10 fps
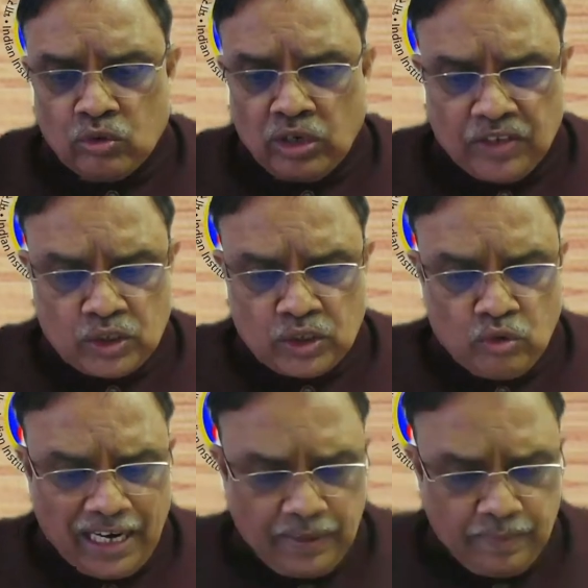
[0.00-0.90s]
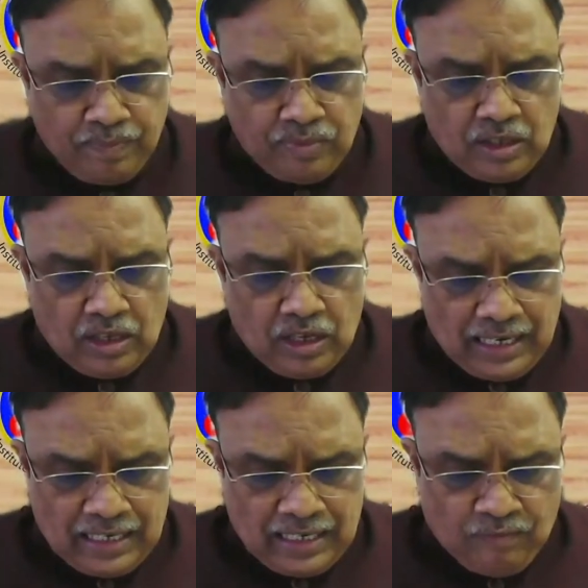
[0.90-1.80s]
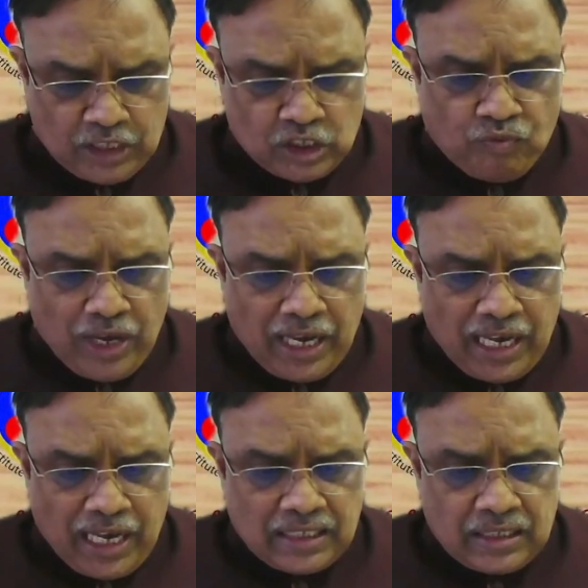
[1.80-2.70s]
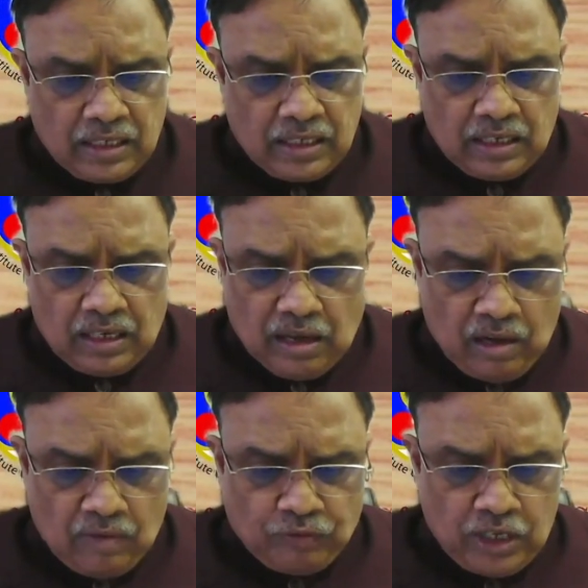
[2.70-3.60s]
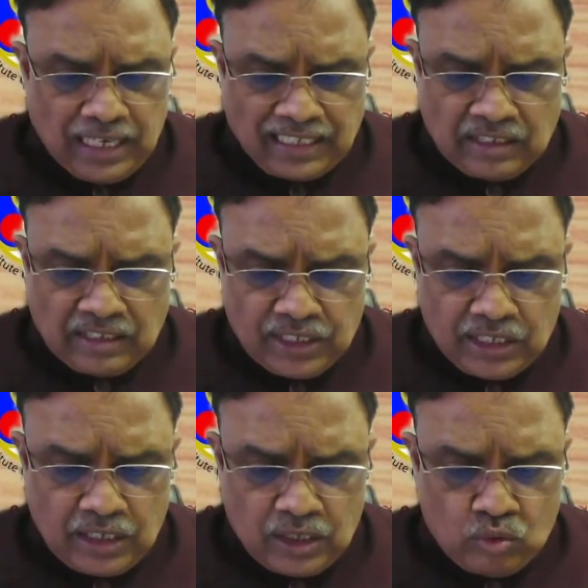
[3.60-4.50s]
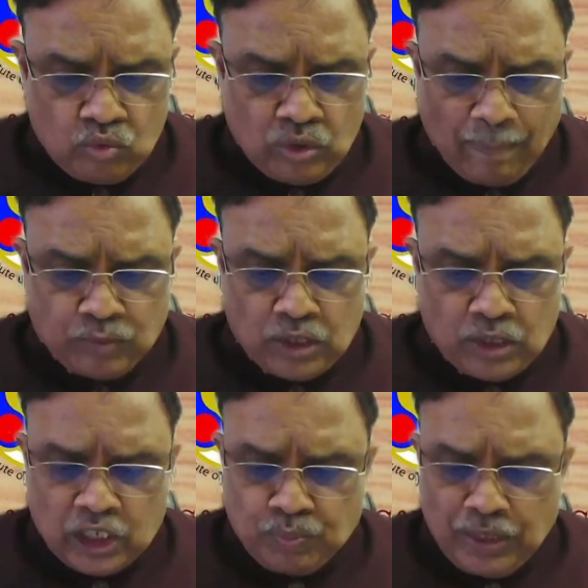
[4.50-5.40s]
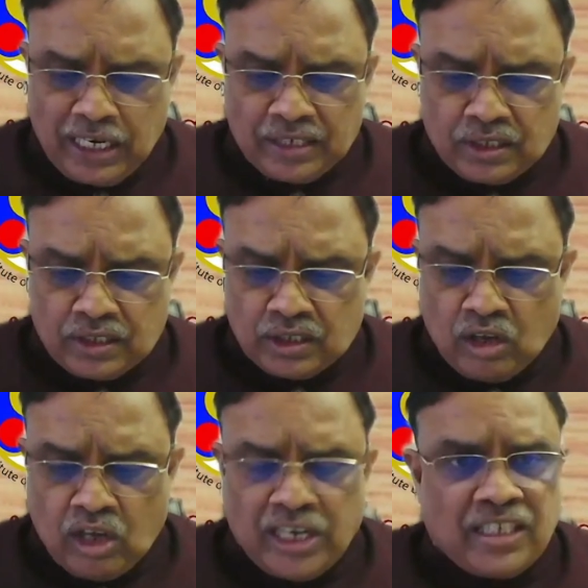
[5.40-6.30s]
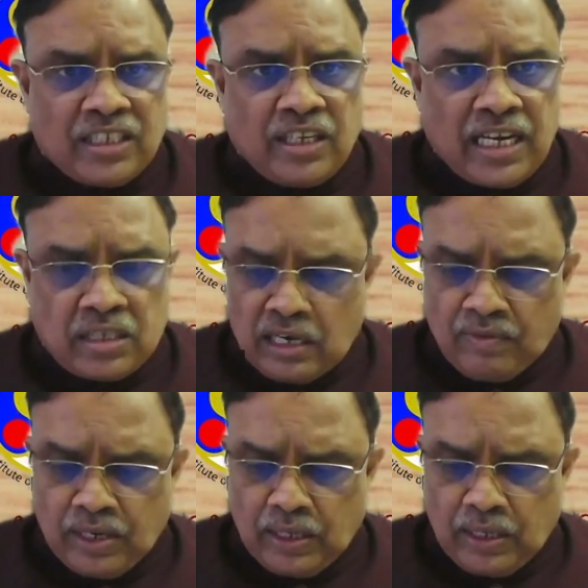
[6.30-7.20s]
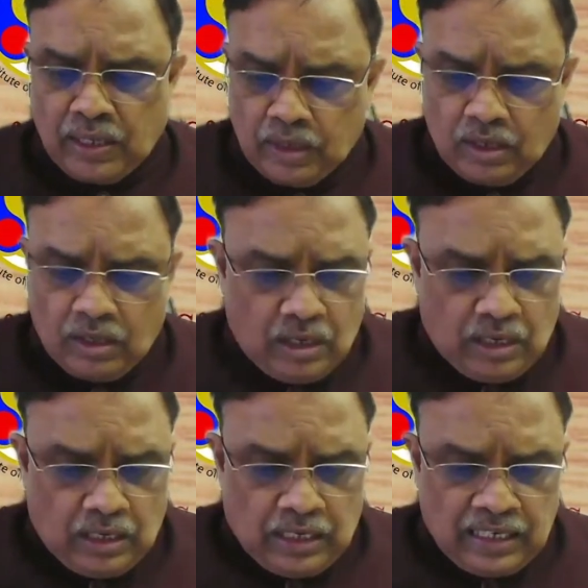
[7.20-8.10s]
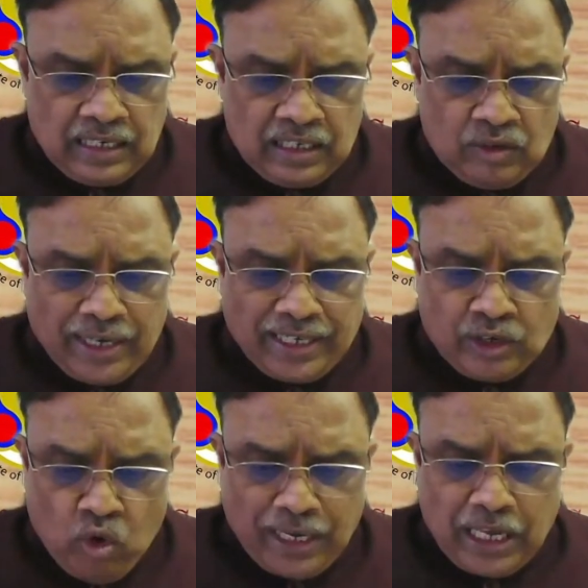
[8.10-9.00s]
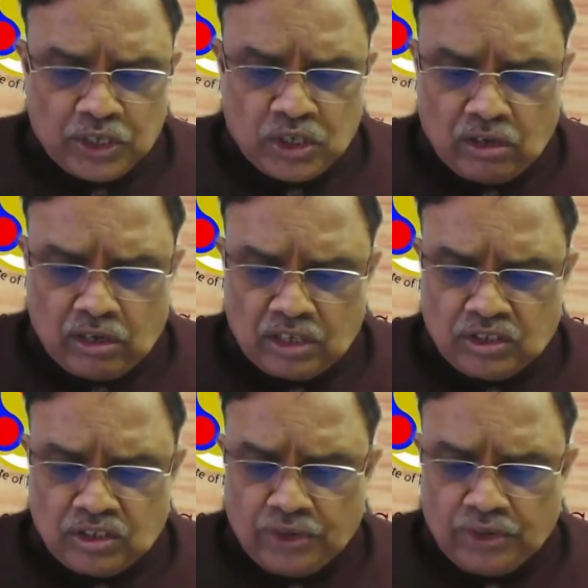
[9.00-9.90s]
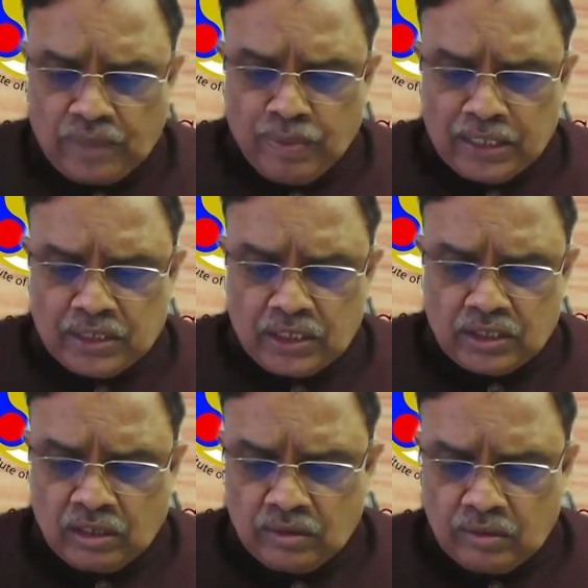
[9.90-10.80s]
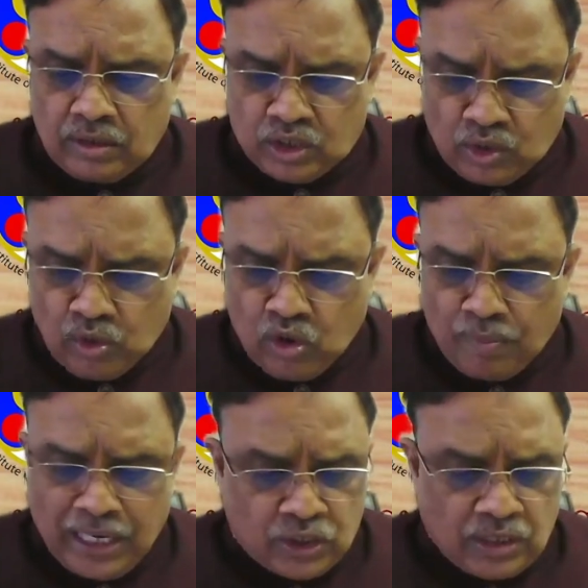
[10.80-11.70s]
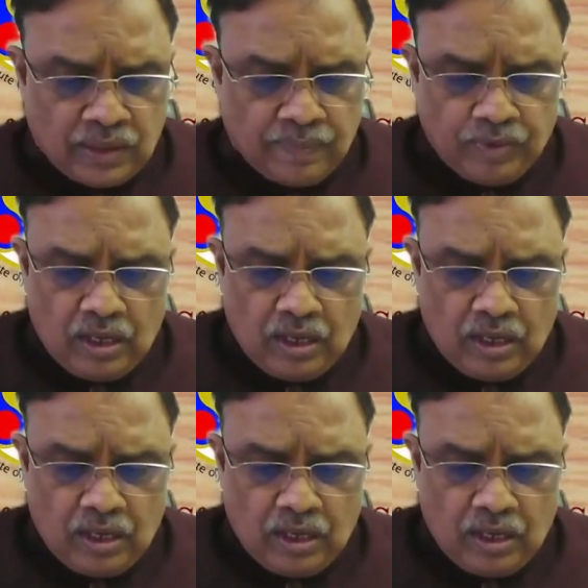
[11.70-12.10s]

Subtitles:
21st July. And the first phase of this activity to capture experiences and knowledge at the national level, invited nomination across the country and basis on received nomination